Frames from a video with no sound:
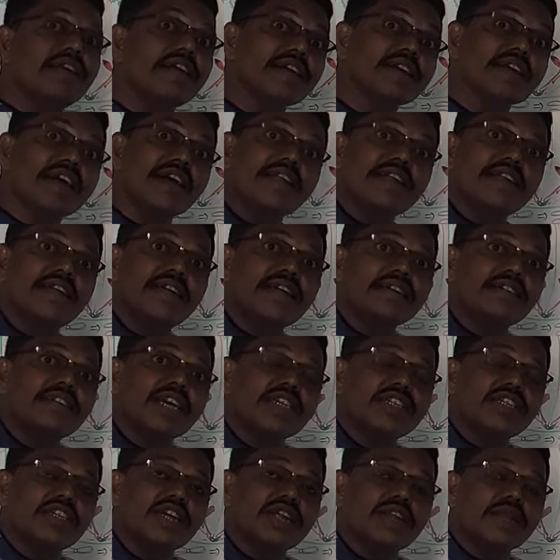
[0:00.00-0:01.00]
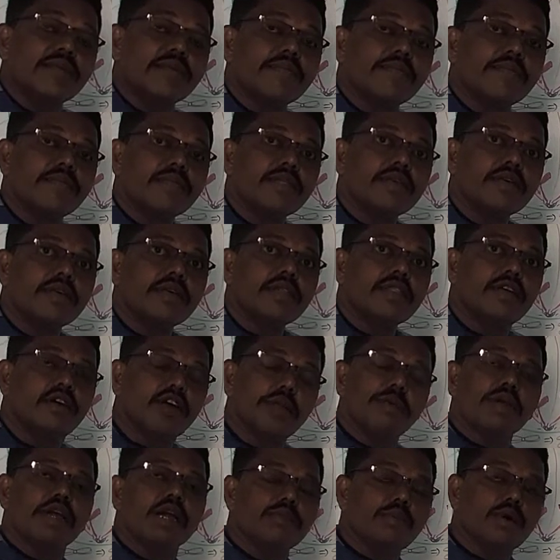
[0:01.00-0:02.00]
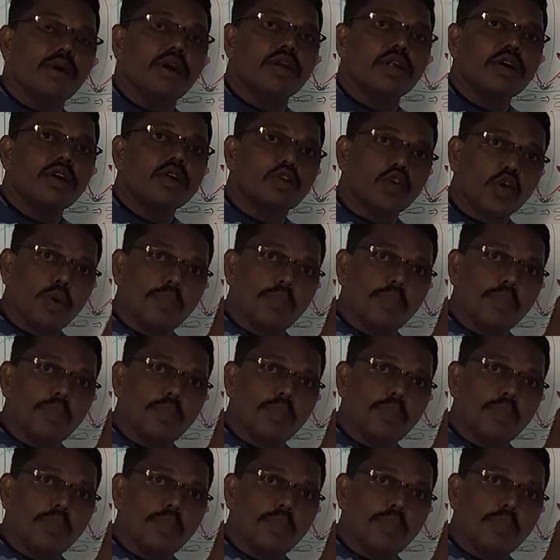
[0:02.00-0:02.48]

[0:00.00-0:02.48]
Decondensation. They will become what?